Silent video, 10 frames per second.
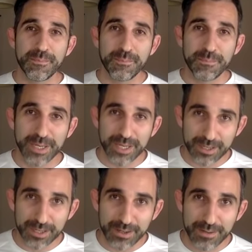But
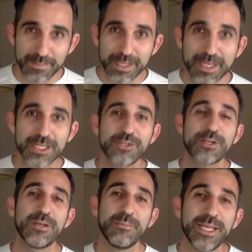because you're
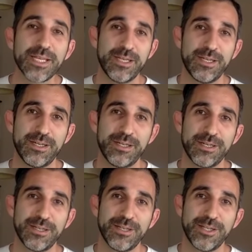committed,
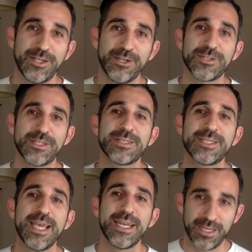you're still
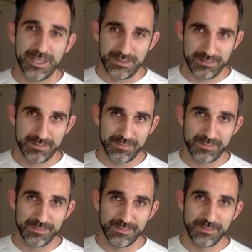standing.
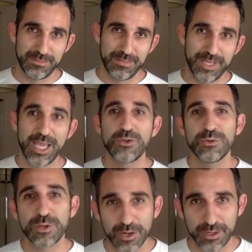And you
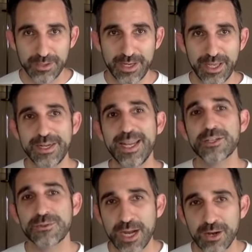learn. And the
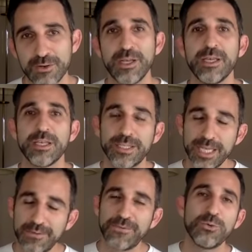next round, you take
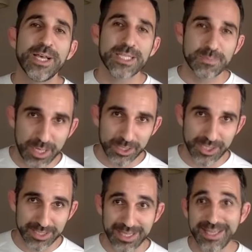a few less
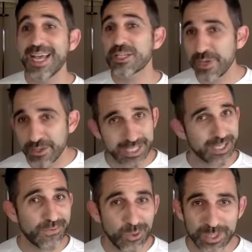punches. And the next round, you take a
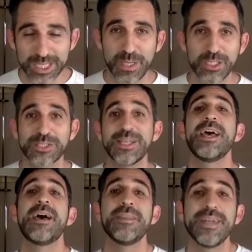few less punches.
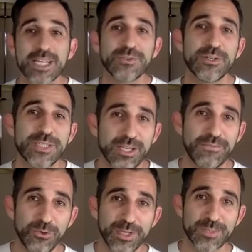And the next round, you take a
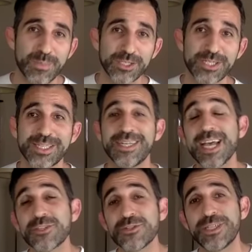few less punches. And the
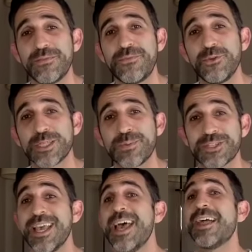next round, you take a few less
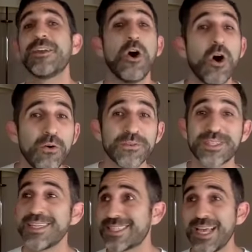punches. And then all of a
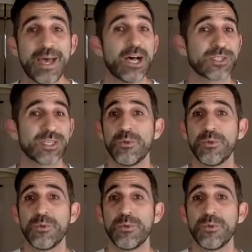sudden, somehow, some